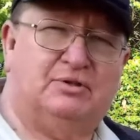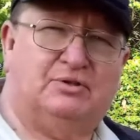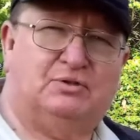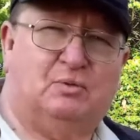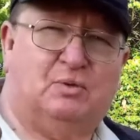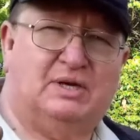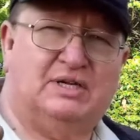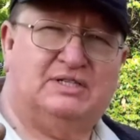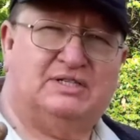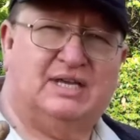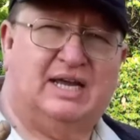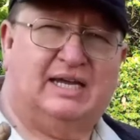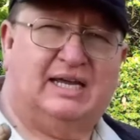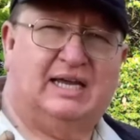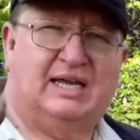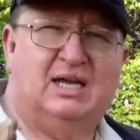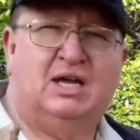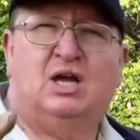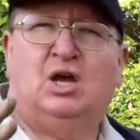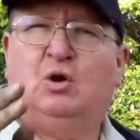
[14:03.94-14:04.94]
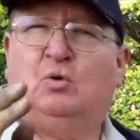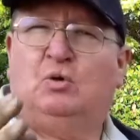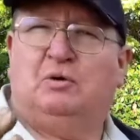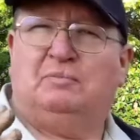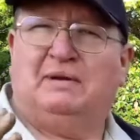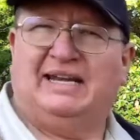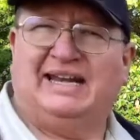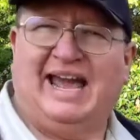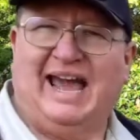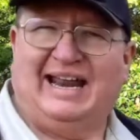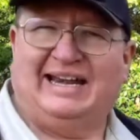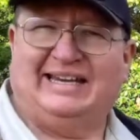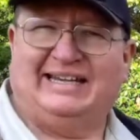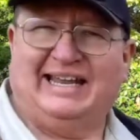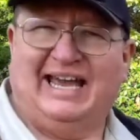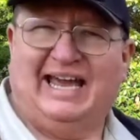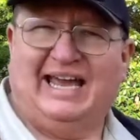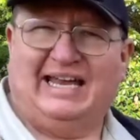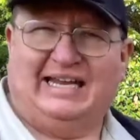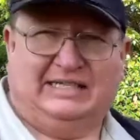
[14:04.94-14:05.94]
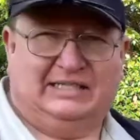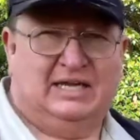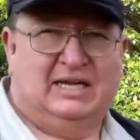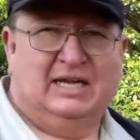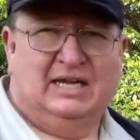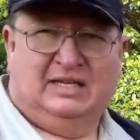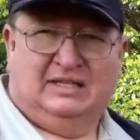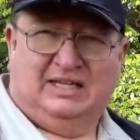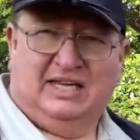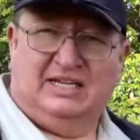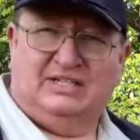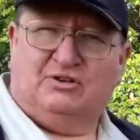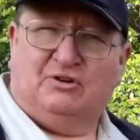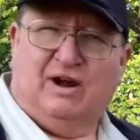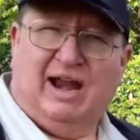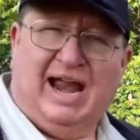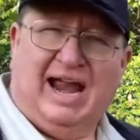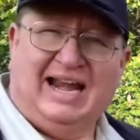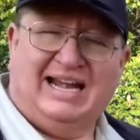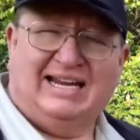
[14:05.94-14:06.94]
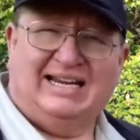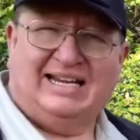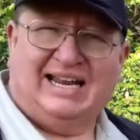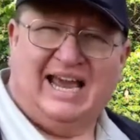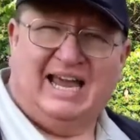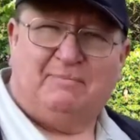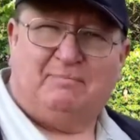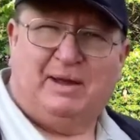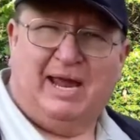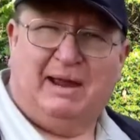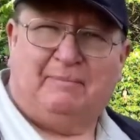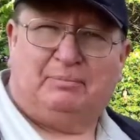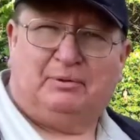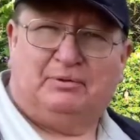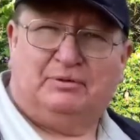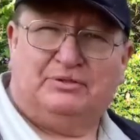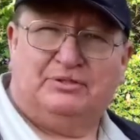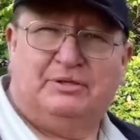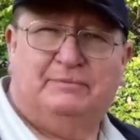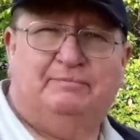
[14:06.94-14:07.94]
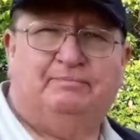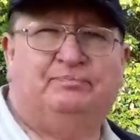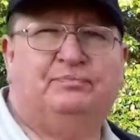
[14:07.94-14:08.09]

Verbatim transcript: the twenty-second would be ninety days. These are eighty-day peppers.